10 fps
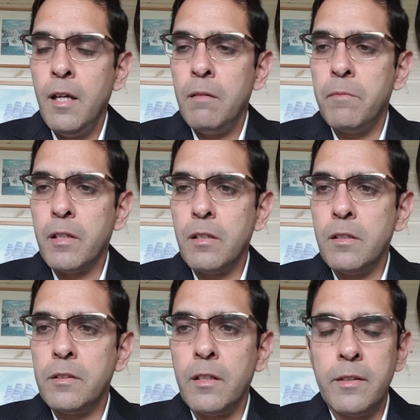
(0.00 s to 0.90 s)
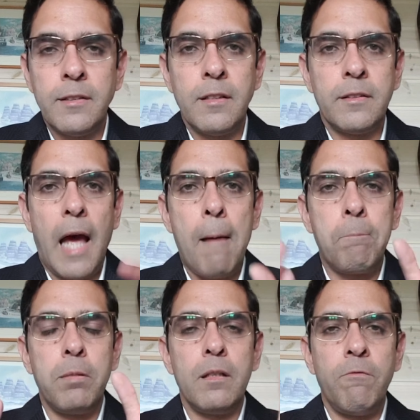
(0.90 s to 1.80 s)
because there's this
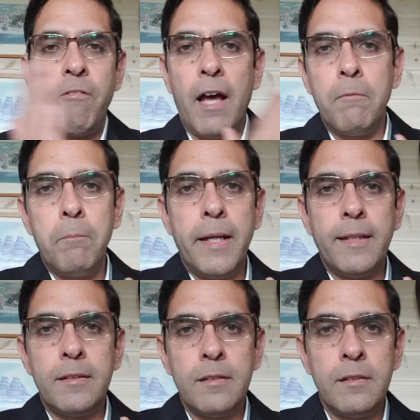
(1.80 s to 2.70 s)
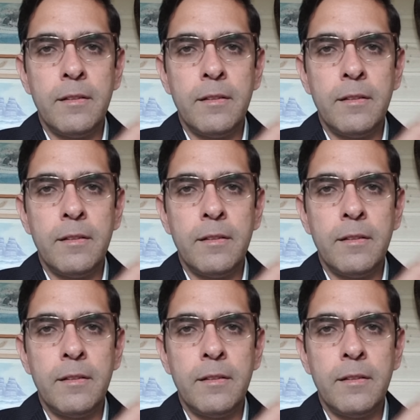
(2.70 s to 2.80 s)
Apple fan base,